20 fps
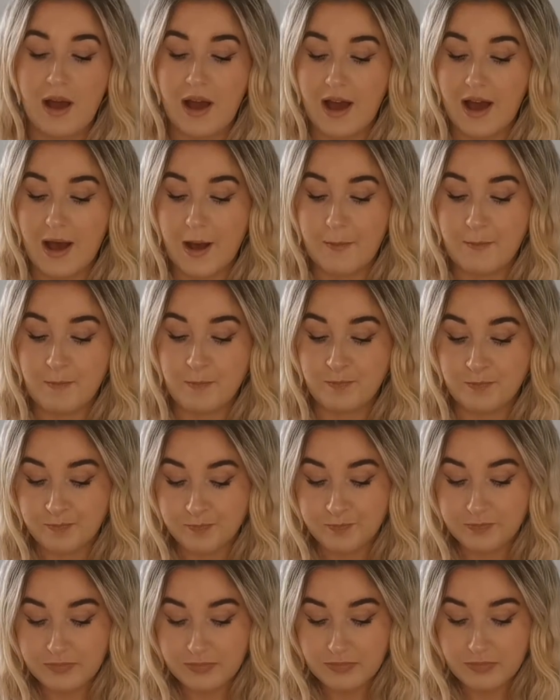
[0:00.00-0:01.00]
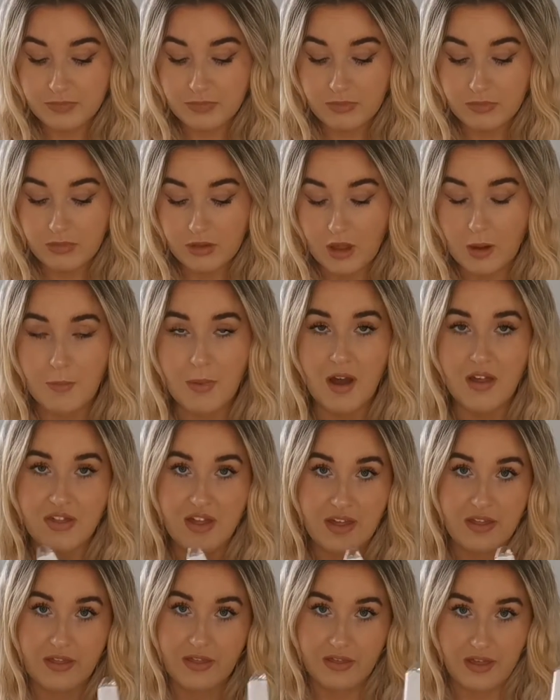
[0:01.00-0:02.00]
but I
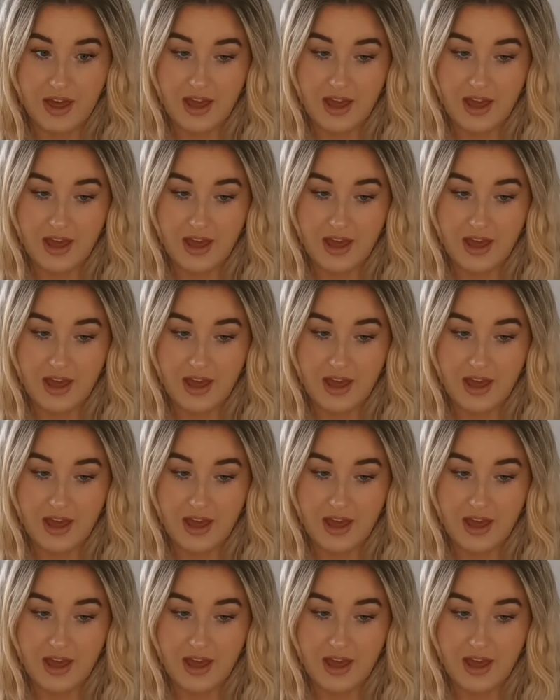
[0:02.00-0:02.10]
think